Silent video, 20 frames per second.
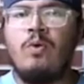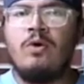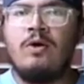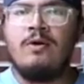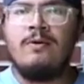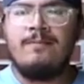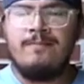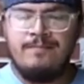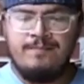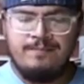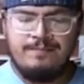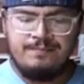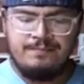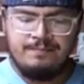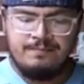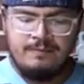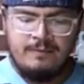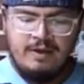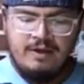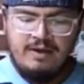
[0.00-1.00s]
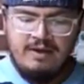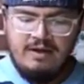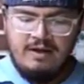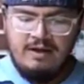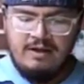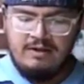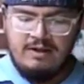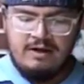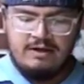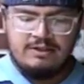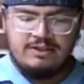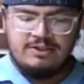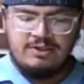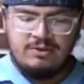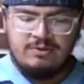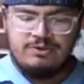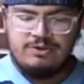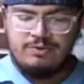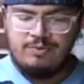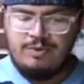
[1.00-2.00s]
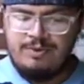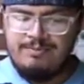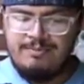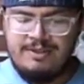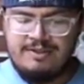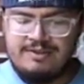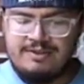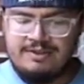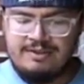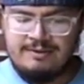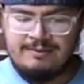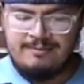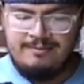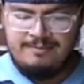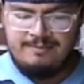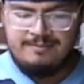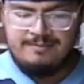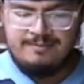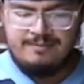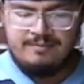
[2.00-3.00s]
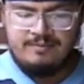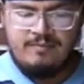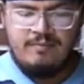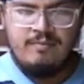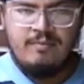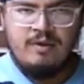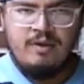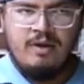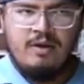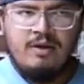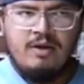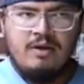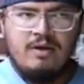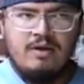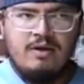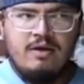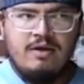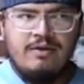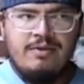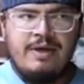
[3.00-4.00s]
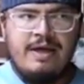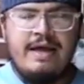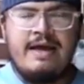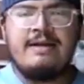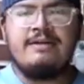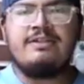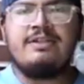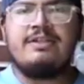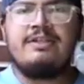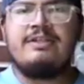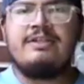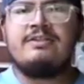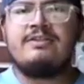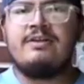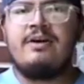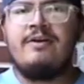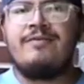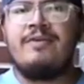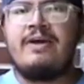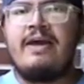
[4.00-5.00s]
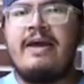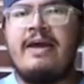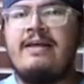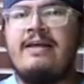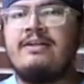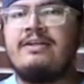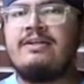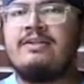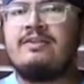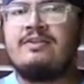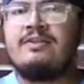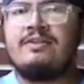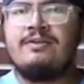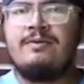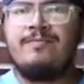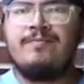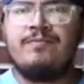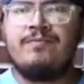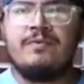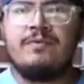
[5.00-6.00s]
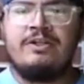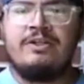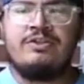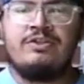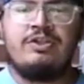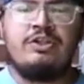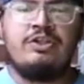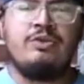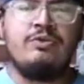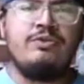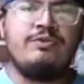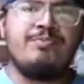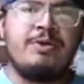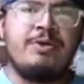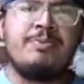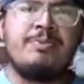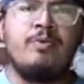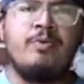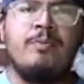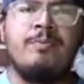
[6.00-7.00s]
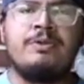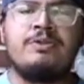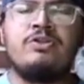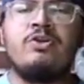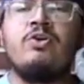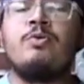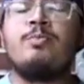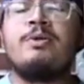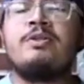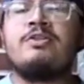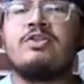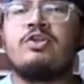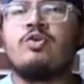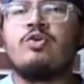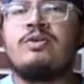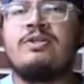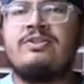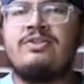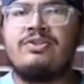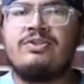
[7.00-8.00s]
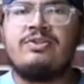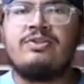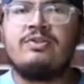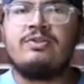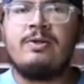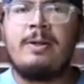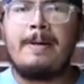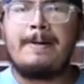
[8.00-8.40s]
War. A lot of soldiers went missing. The entities of the aliens is to use people to turn them into creatures.